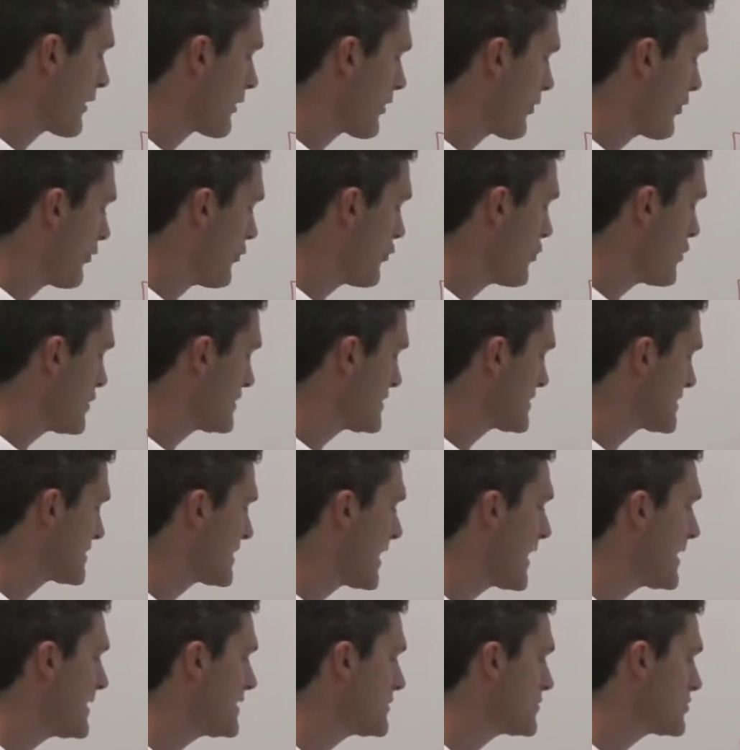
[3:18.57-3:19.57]
the third
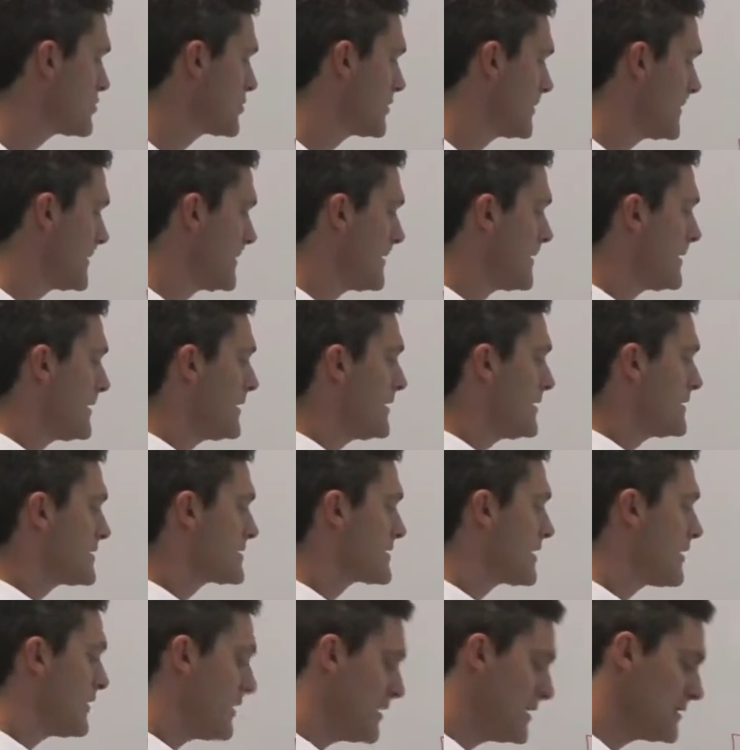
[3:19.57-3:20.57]
stage.
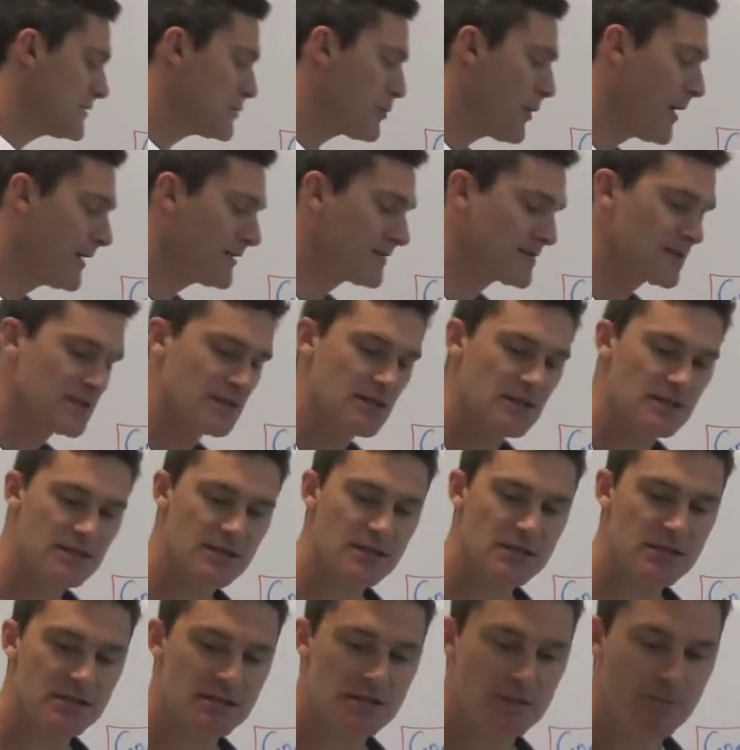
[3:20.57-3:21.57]
So these ones,
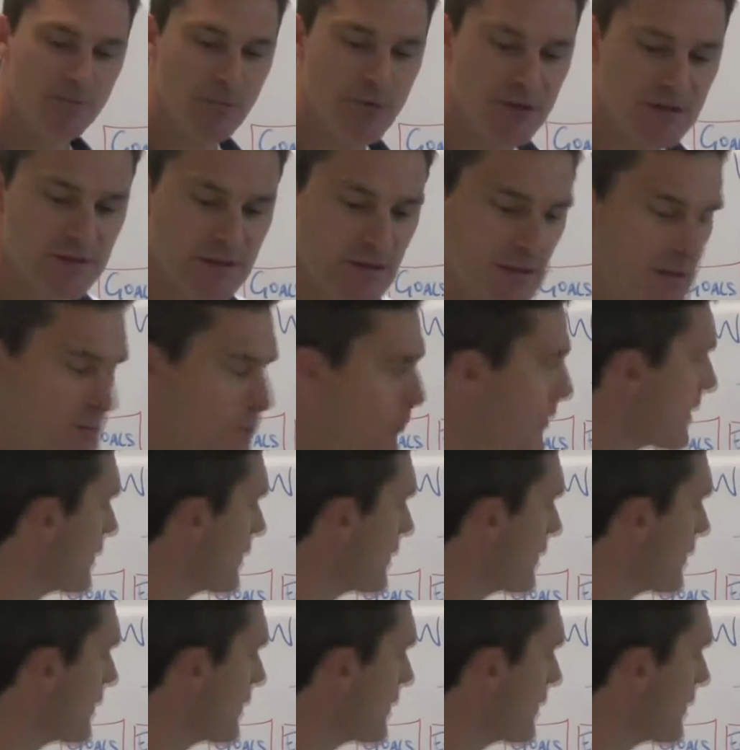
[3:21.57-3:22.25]
this is